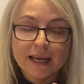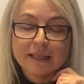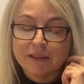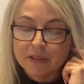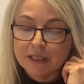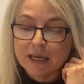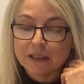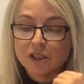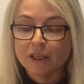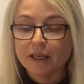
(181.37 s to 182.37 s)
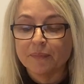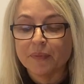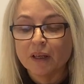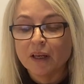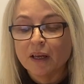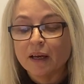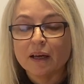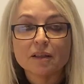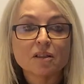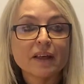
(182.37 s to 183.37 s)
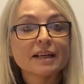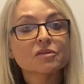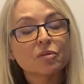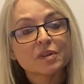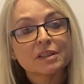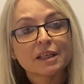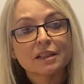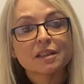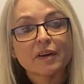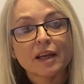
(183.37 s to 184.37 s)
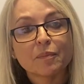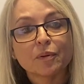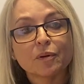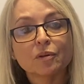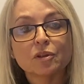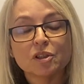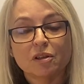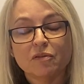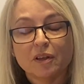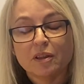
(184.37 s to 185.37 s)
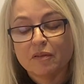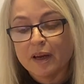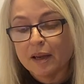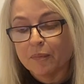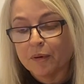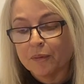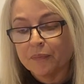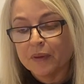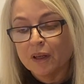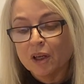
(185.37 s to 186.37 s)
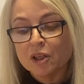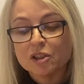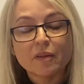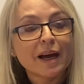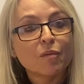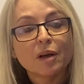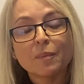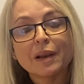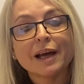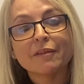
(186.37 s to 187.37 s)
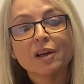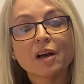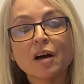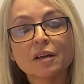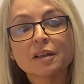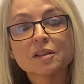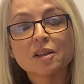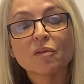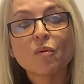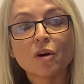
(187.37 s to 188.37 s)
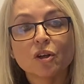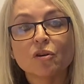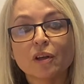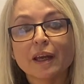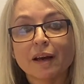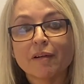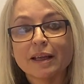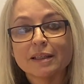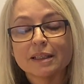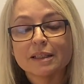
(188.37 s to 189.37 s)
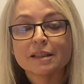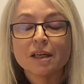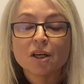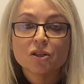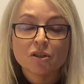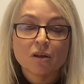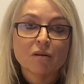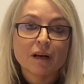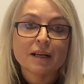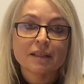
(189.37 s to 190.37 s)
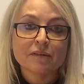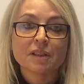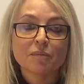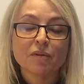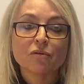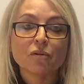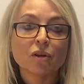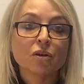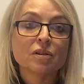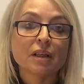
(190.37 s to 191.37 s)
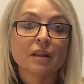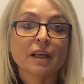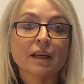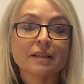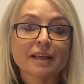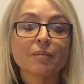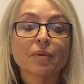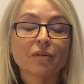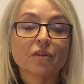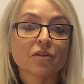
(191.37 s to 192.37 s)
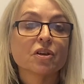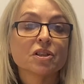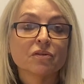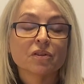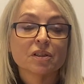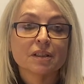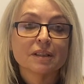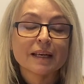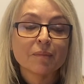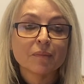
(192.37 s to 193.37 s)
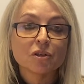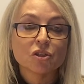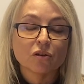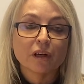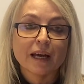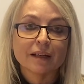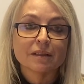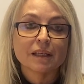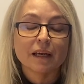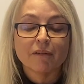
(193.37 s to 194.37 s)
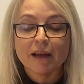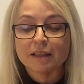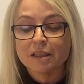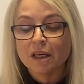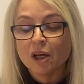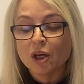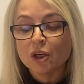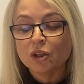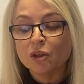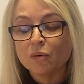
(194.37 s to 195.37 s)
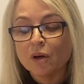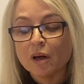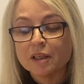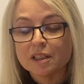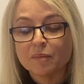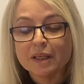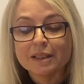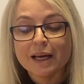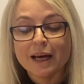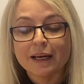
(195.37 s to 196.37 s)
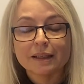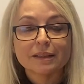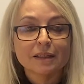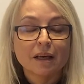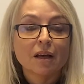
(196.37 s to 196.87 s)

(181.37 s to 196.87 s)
end of the tax year. So that's from the 6th of April to the 5th of April. So that will apply regardless of what your year end is. So as I've said before, using the example of the 31st of December as your accounts year end, you are going to be taxed